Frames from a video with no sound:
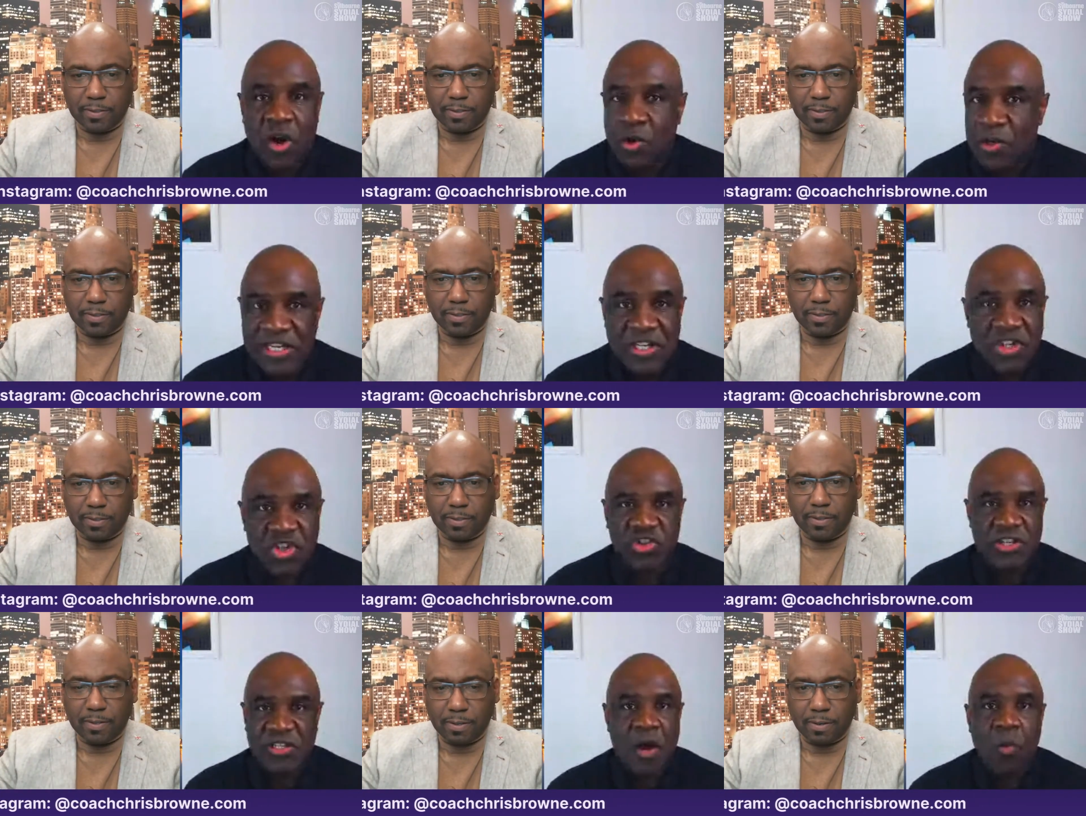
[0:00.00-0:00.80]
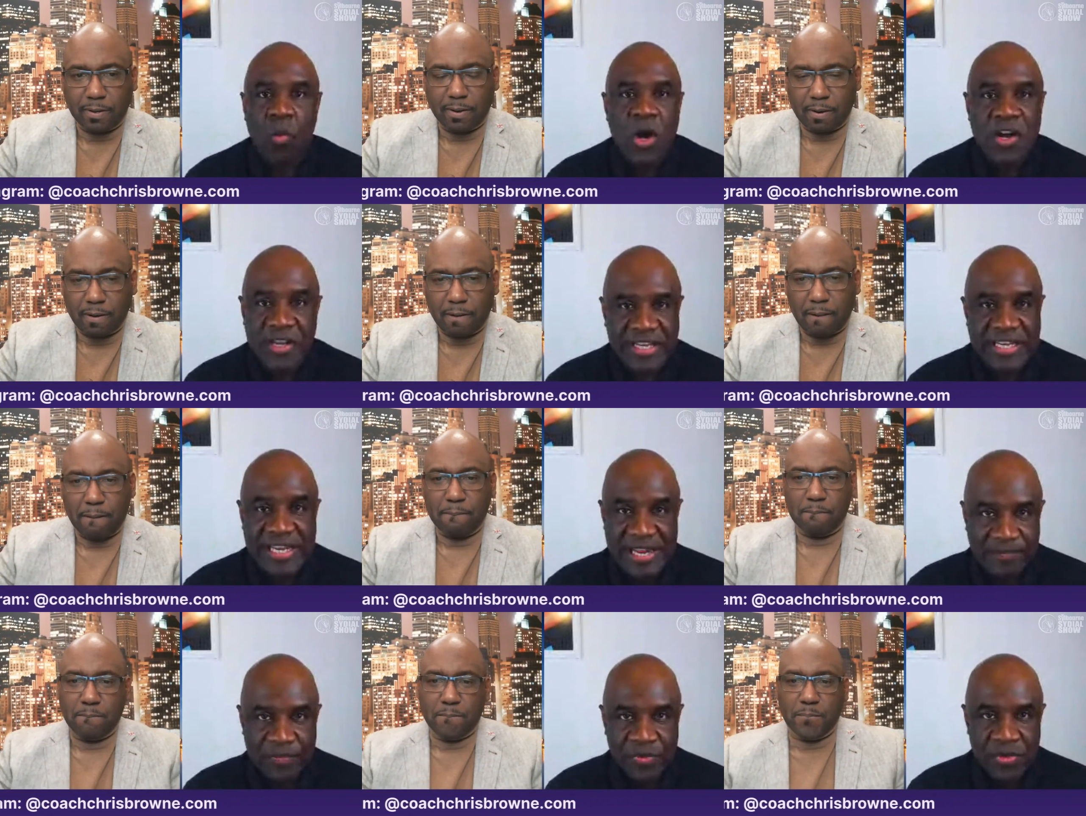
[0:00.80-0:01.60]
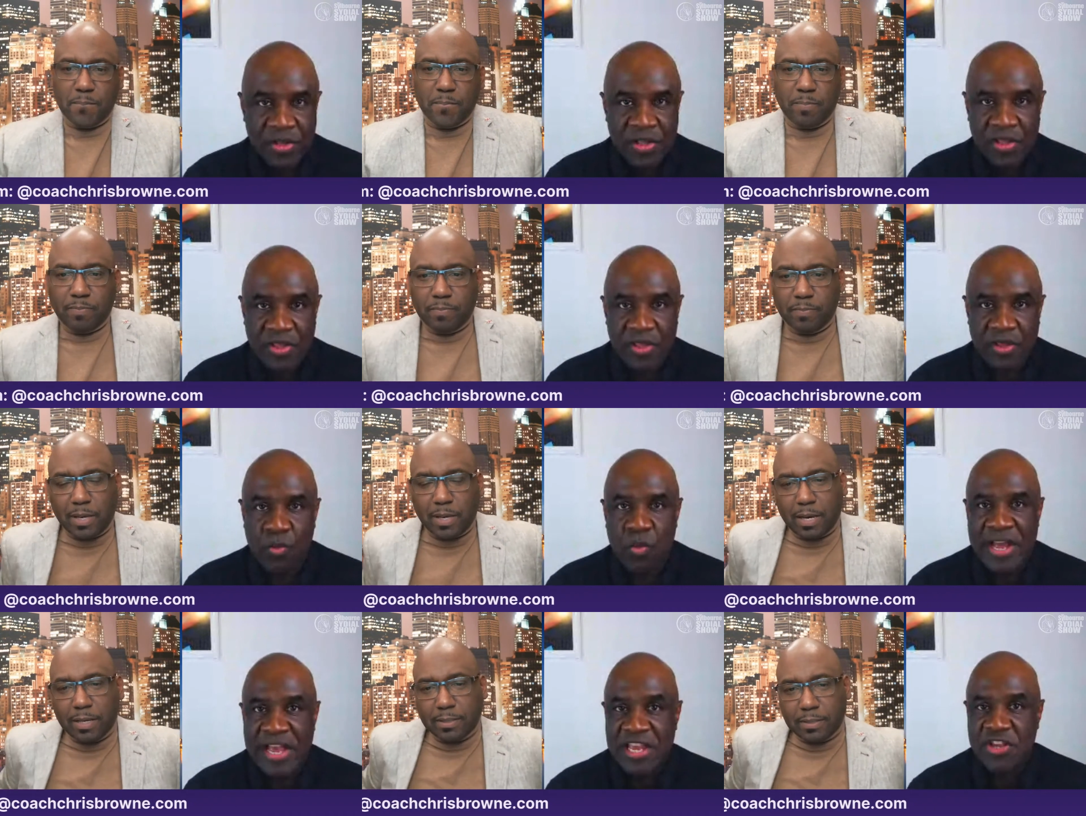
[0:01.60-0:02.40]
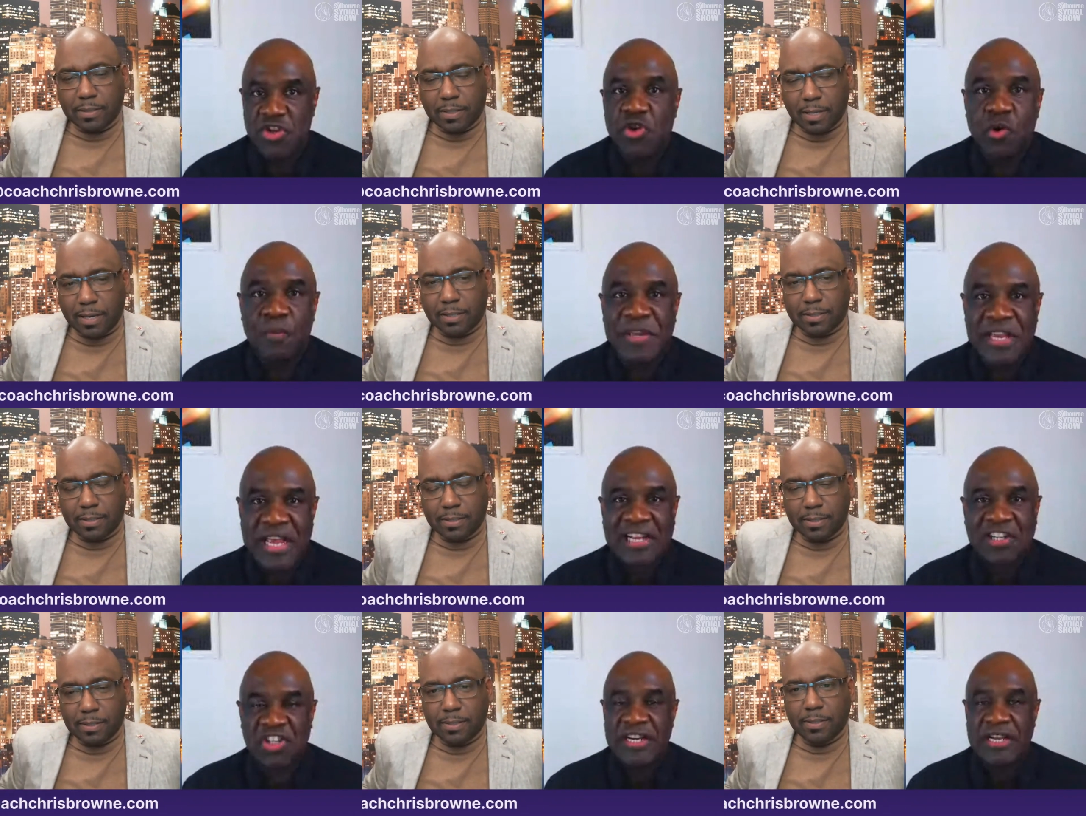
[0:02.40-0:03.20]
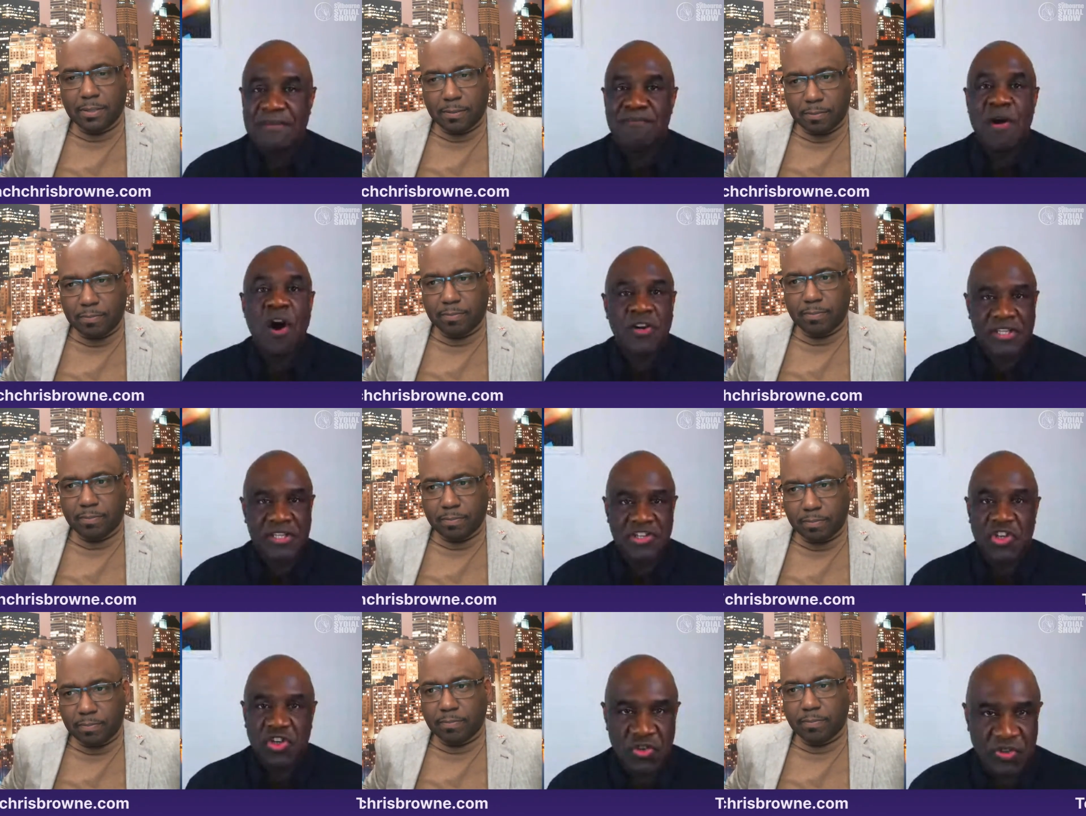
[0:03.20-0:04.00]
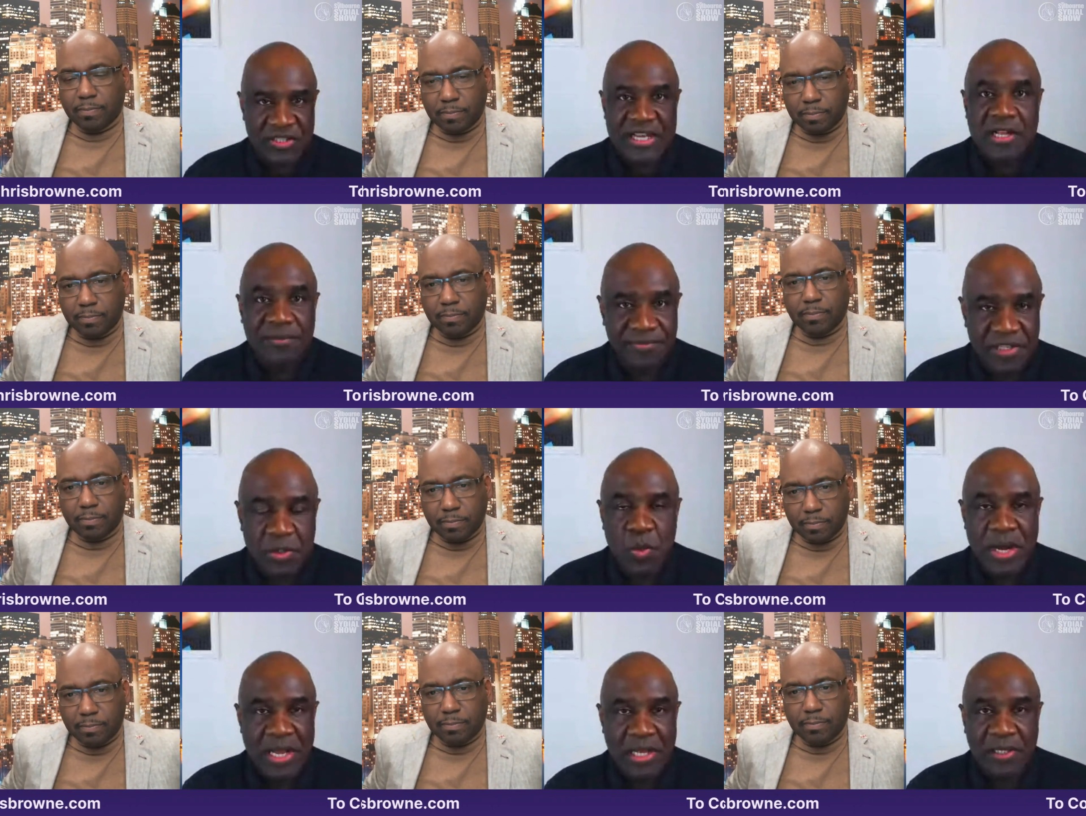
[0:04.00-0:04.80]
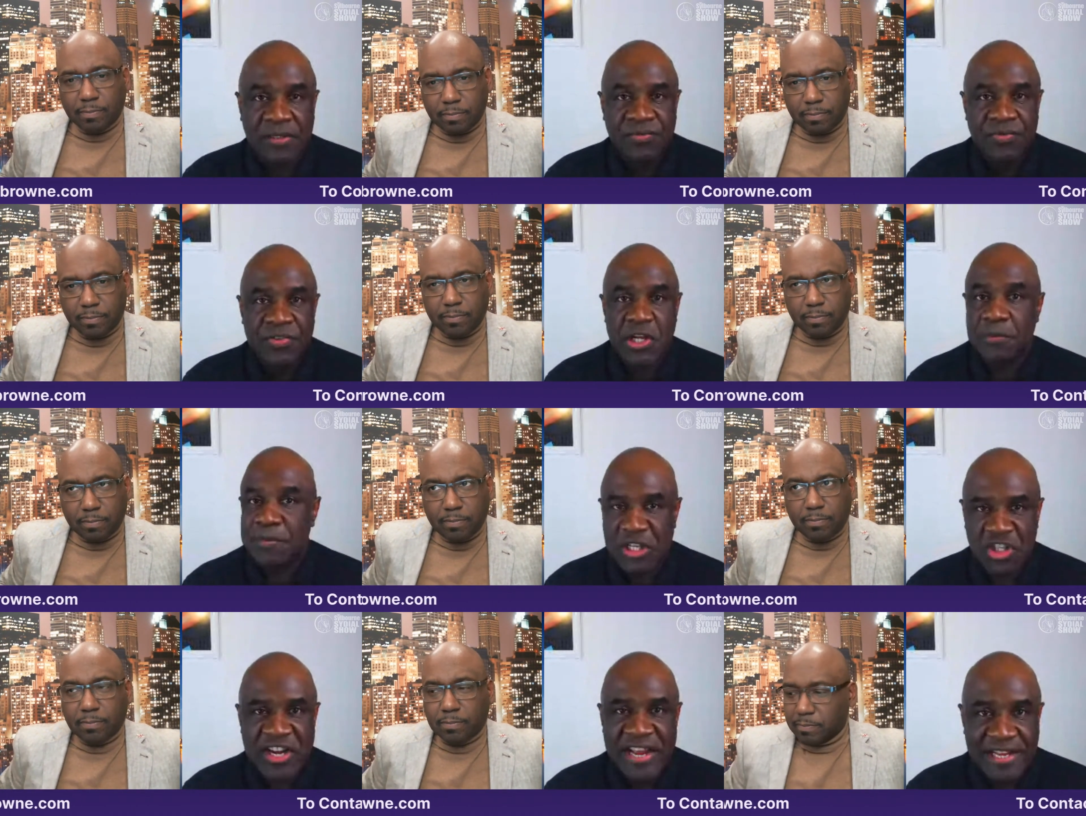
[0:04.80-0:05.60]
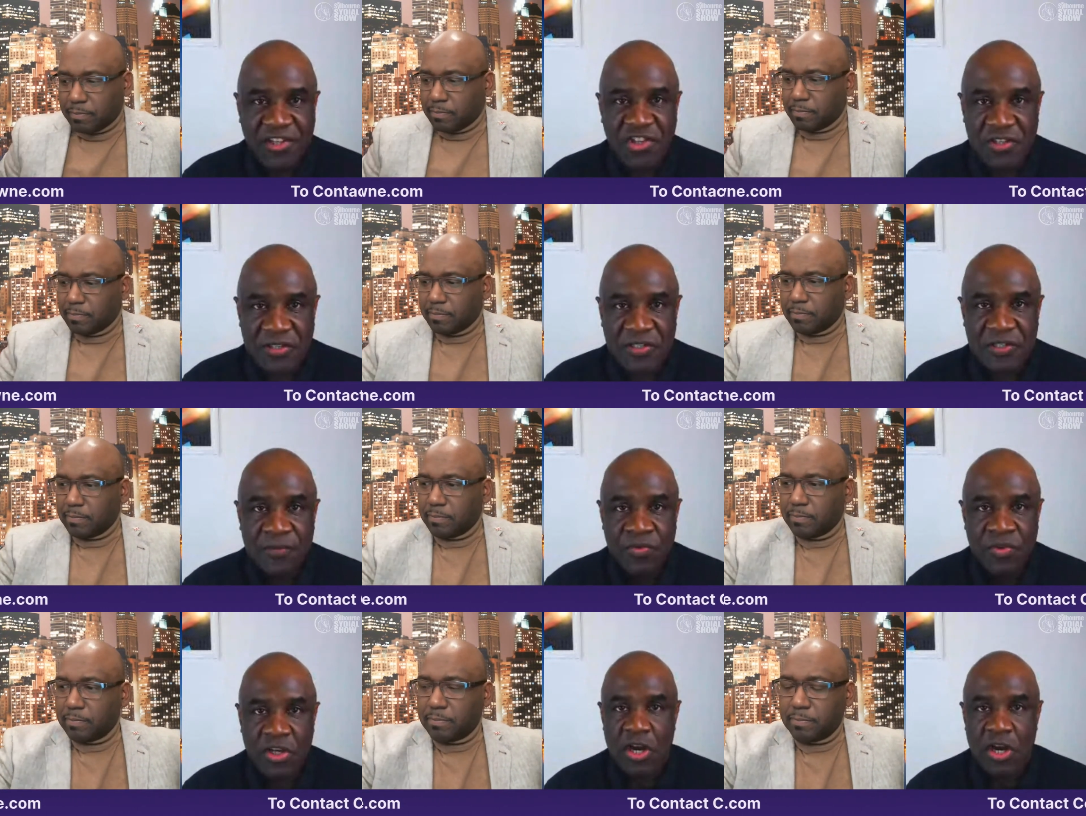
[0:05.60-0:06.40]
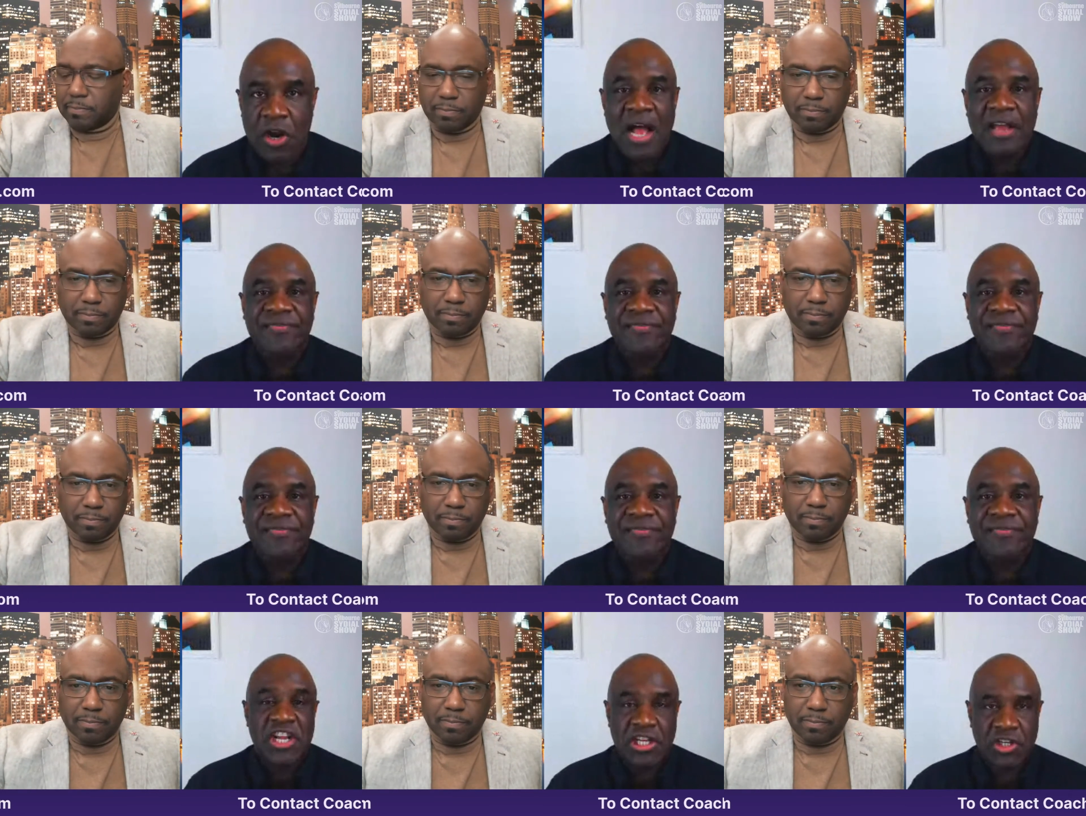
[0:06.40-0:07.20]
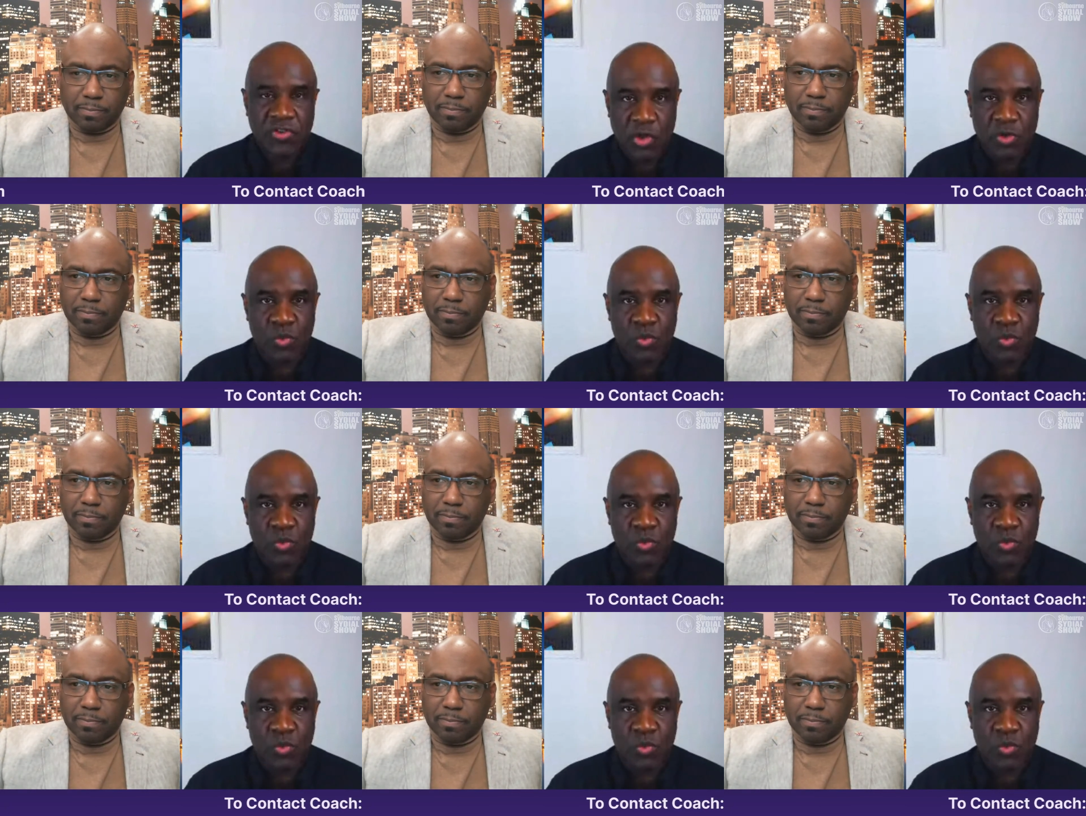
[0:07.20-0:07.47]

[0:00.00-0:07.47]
Speaker 1: the whole industries are working. Yes. The way you'll be actually marketing yourself as well. There'll be changes. You know, I felt the change